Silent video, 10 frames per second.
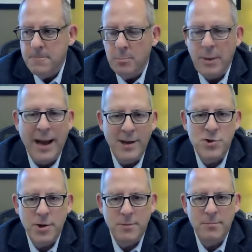
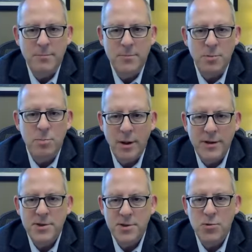passion to
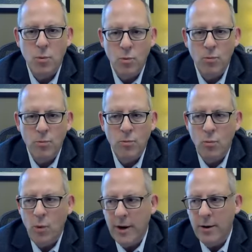places
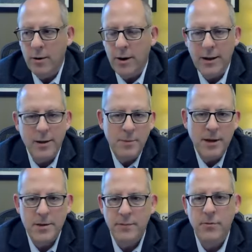where I can
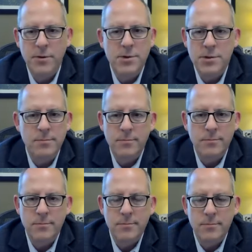make a difference.
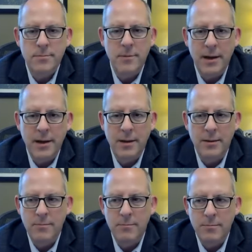
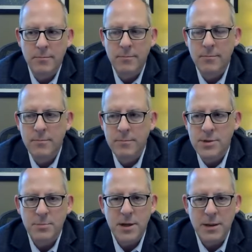And
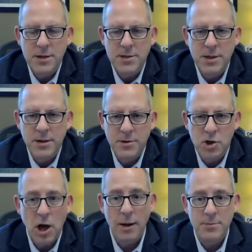sometimes that's in a
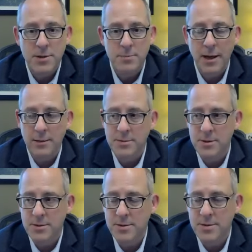job, sometimes
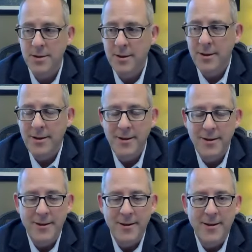it's
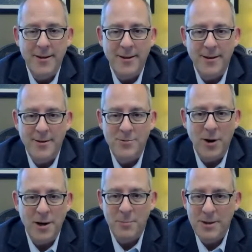
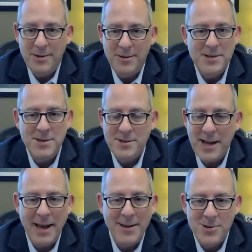trying to be a decent
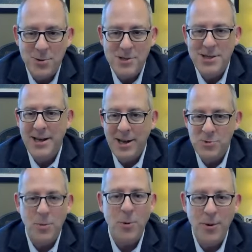dad to a teenage
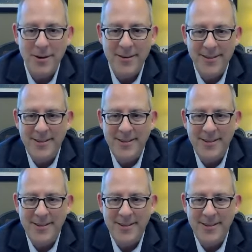boy.